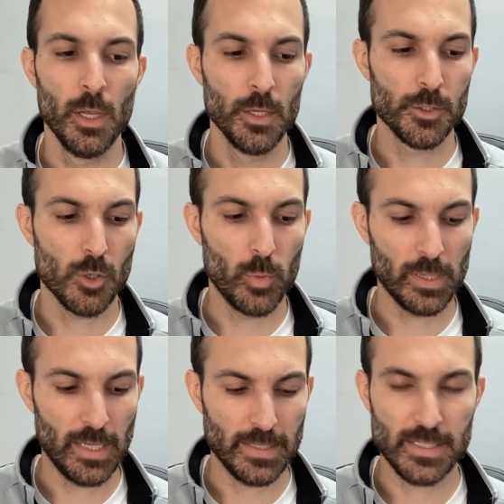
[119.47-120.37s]
So with
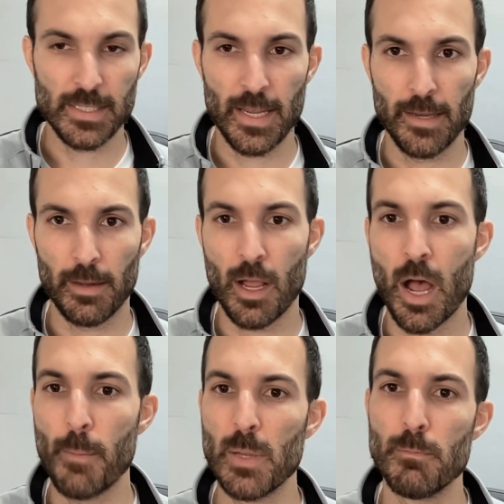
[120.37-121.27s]
that said, a
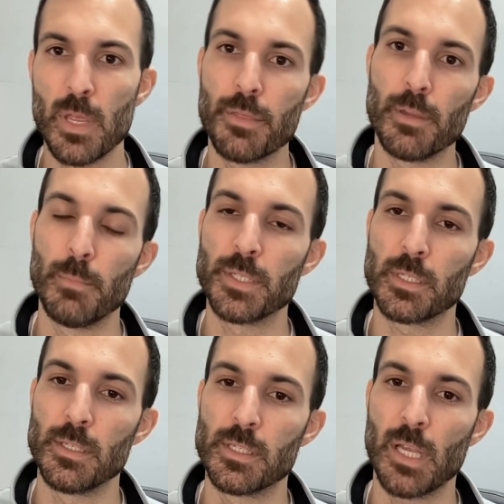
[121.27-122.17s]
common myth and
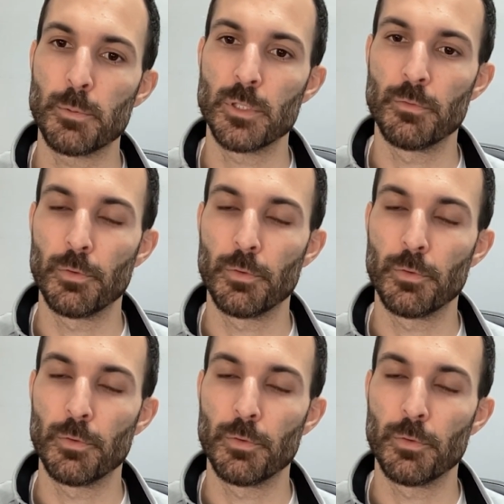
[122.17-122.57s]
misconception for